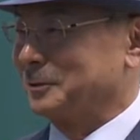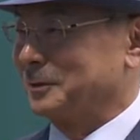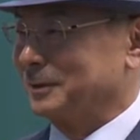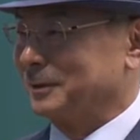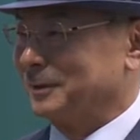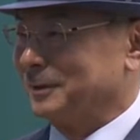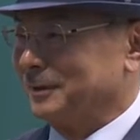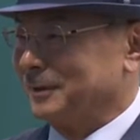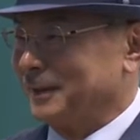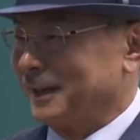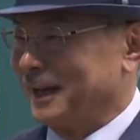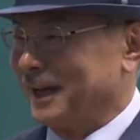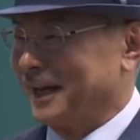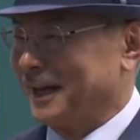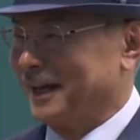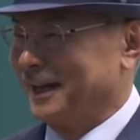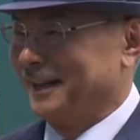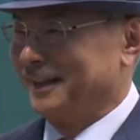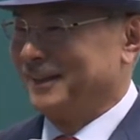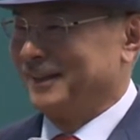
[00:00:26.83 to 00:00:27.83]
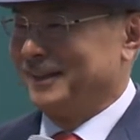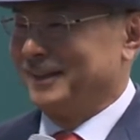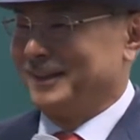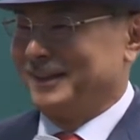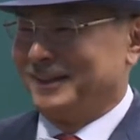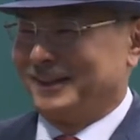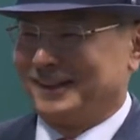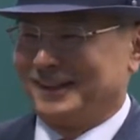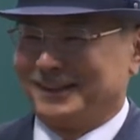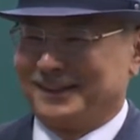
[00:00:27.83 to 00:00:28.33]
you can't
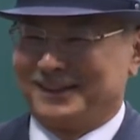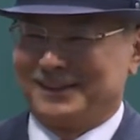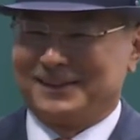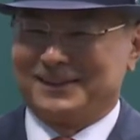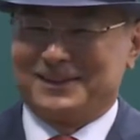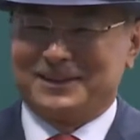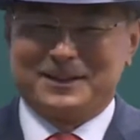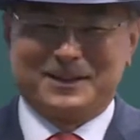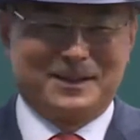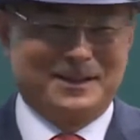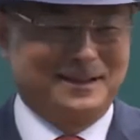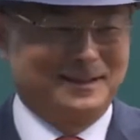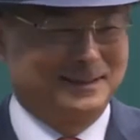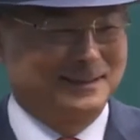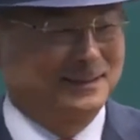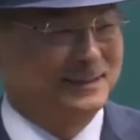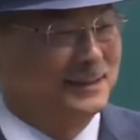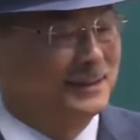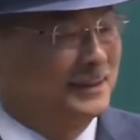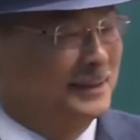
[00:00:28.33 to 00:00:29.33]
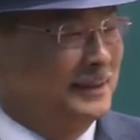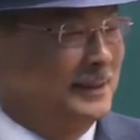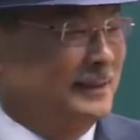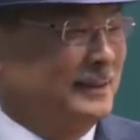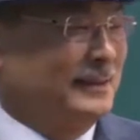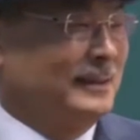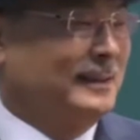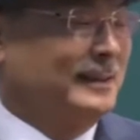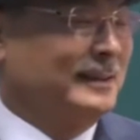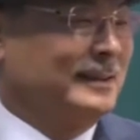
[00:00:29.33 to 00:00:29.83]
make any money through
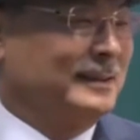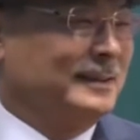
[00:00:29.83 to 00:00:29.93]
Atomy.